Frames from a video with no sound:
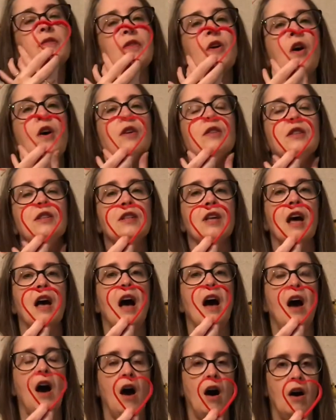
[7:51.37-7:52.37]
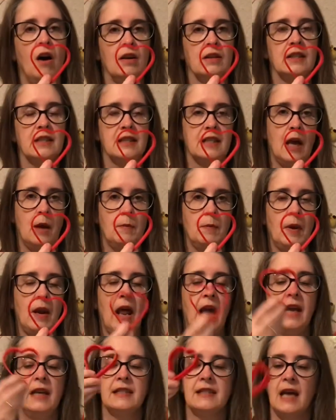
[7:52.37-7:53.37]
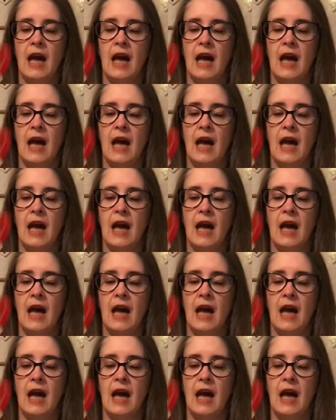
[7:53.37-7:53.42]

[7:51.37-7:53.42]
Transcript: got a heart template,